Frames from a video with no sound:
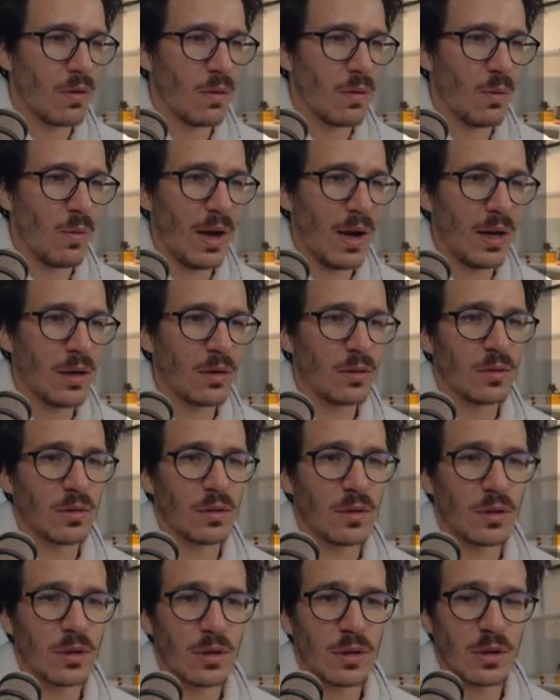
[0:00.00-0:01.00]
Wow.
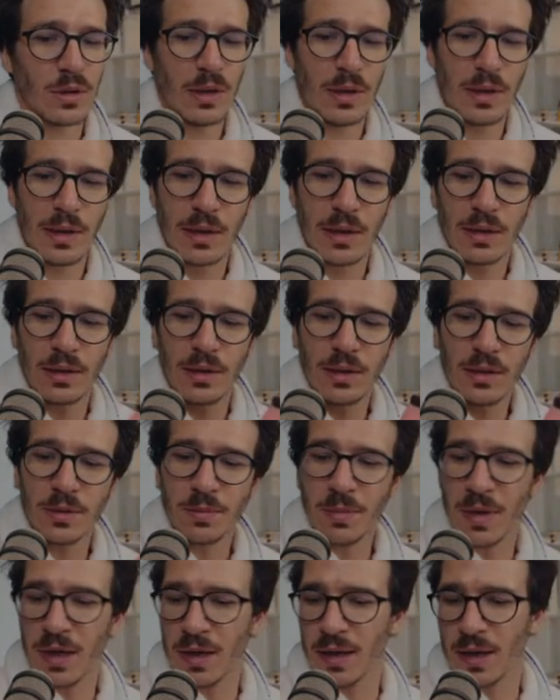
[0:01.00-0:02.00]
This
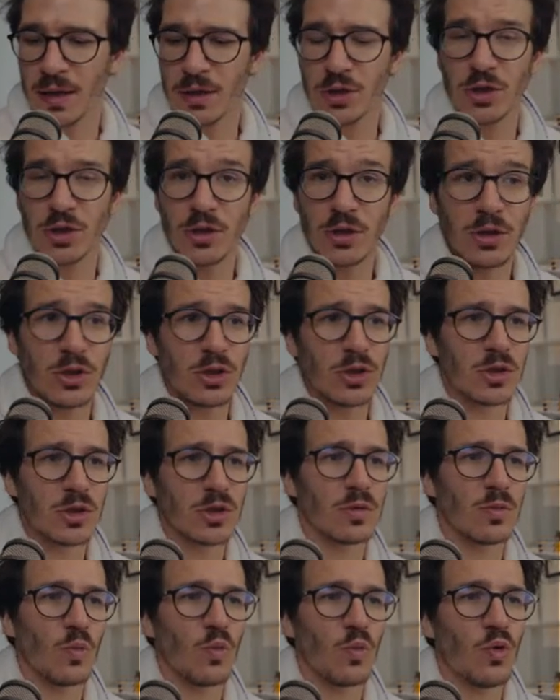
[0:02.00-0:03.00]
might actually
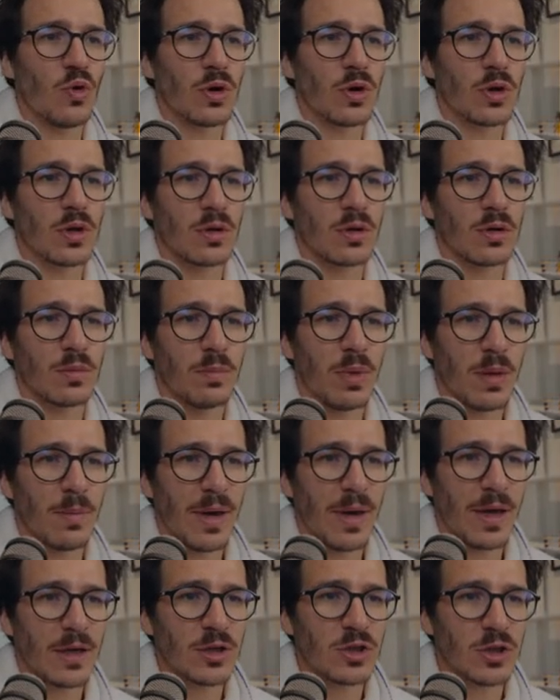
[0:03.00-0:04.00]
just work by
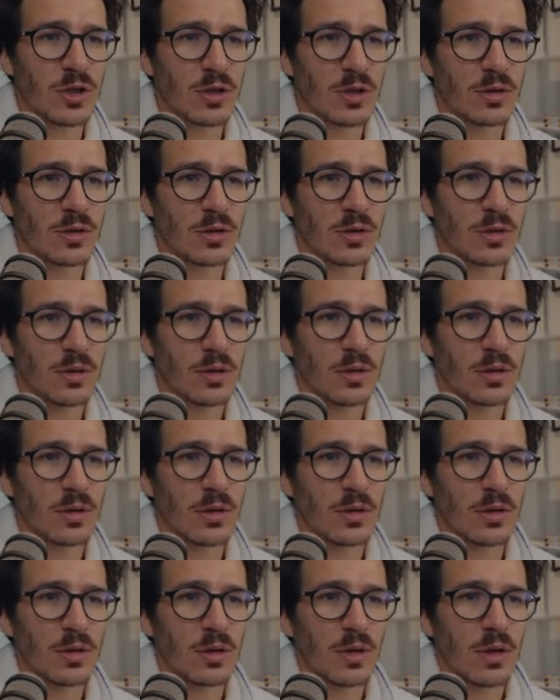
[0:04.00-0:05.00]
magic.
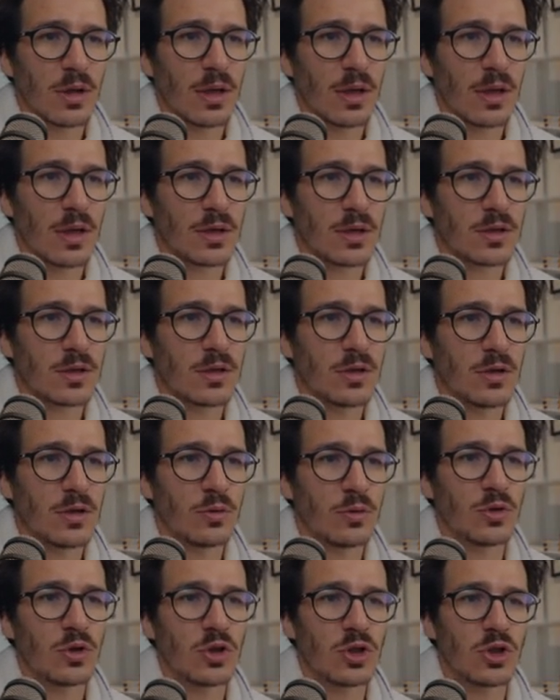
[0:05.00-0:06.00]
Has
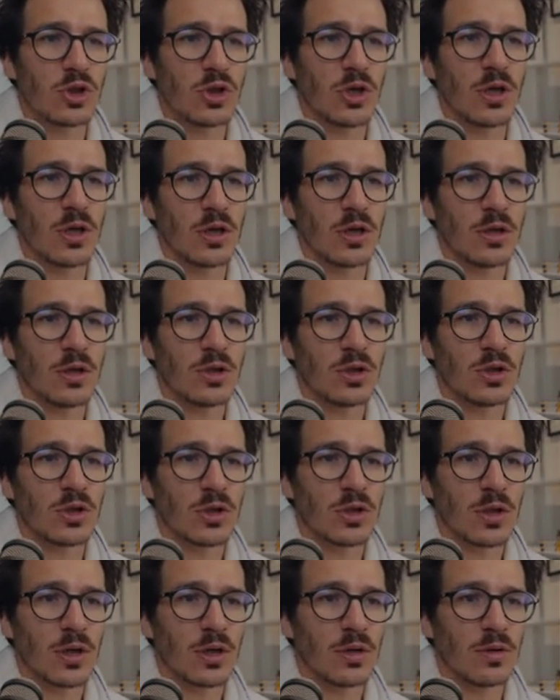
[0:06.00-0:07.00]
node changed?
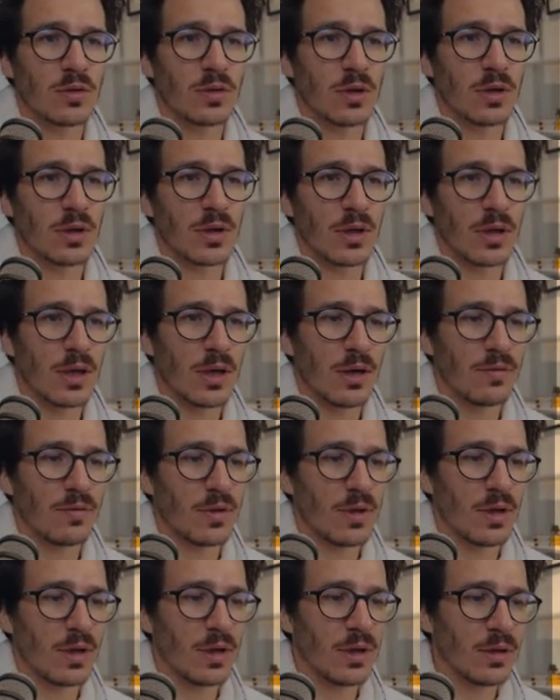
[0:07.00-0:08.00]
I don't think I have
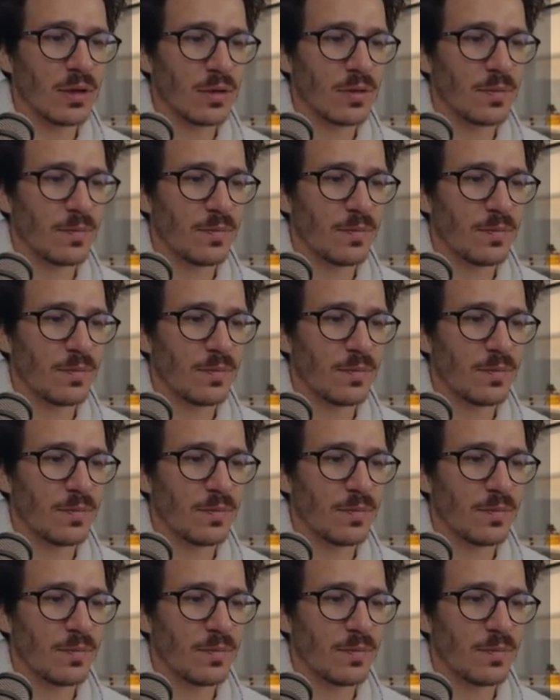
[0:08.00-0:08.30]
that.